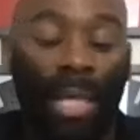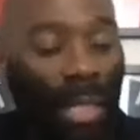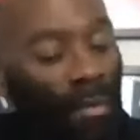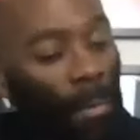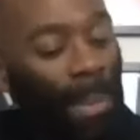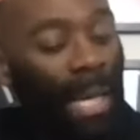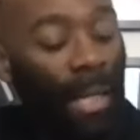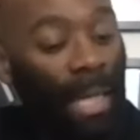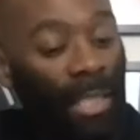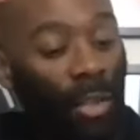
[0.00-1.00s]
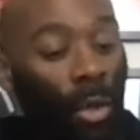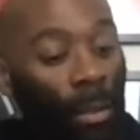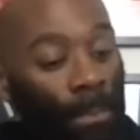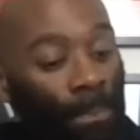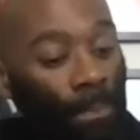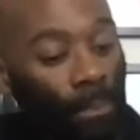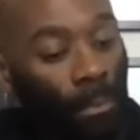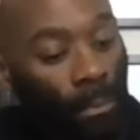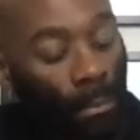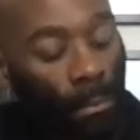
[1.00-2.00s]
And another player that's gone,
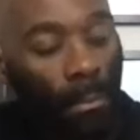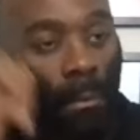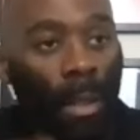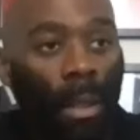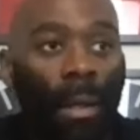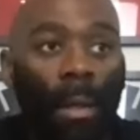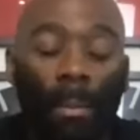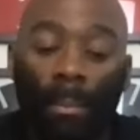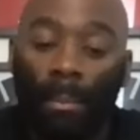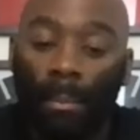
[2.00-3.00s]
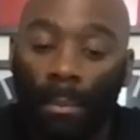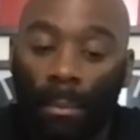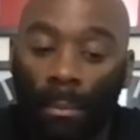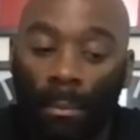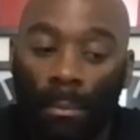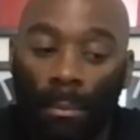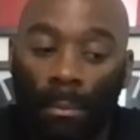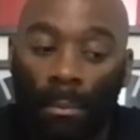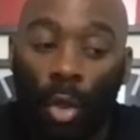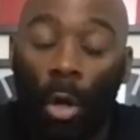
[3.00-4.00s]
um,
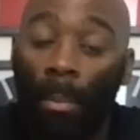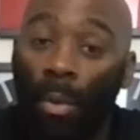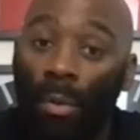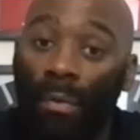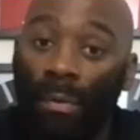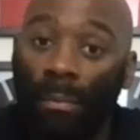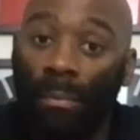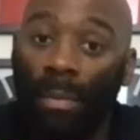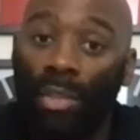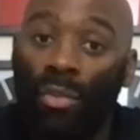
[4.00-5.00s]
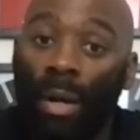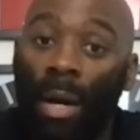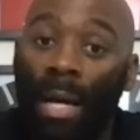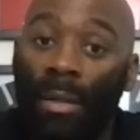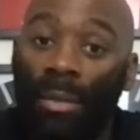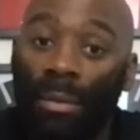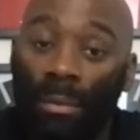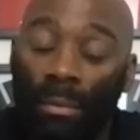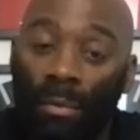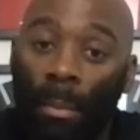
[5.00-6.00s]
got a move is Crowhouse
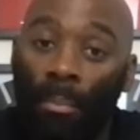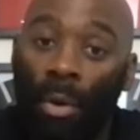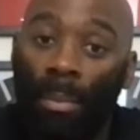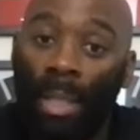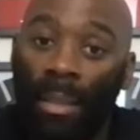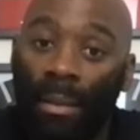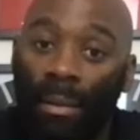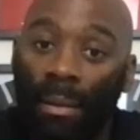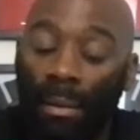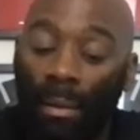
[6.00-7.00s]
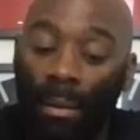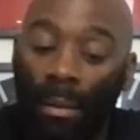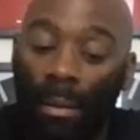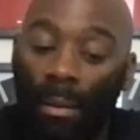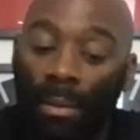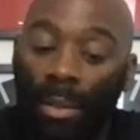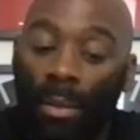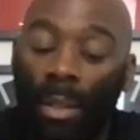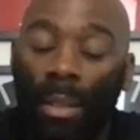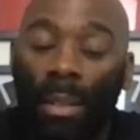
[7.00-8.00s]
from Bromley.
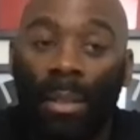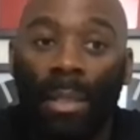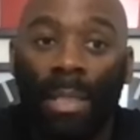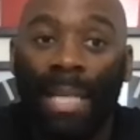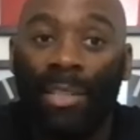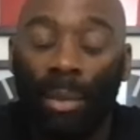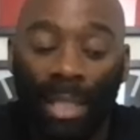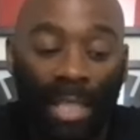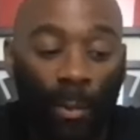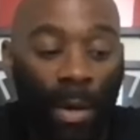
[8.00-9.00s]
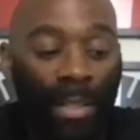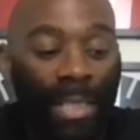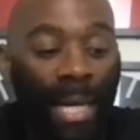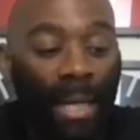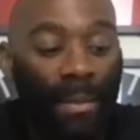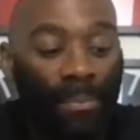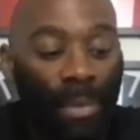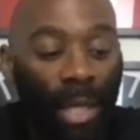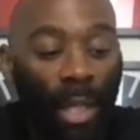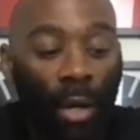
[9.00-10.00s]
So the the National League is where it's at
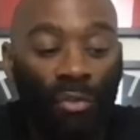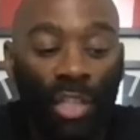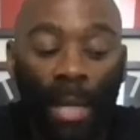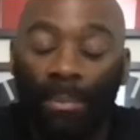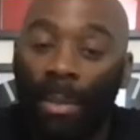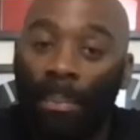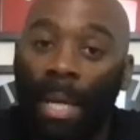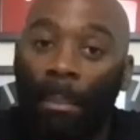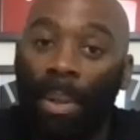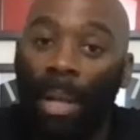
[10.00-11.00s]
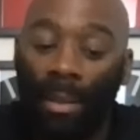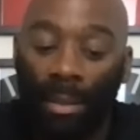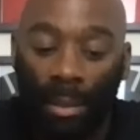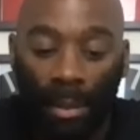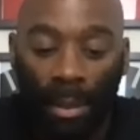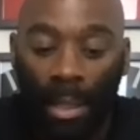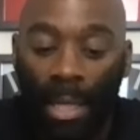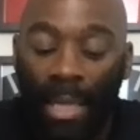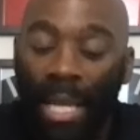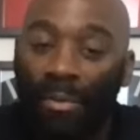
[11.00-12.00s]
a lot of gems are being plucked
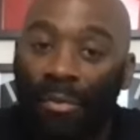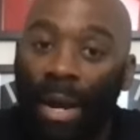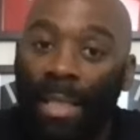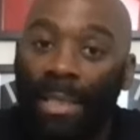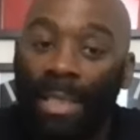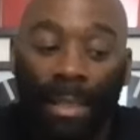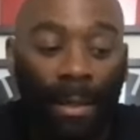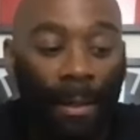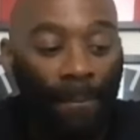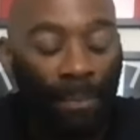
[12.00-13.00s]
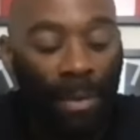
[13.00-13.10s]
left, right, and centre.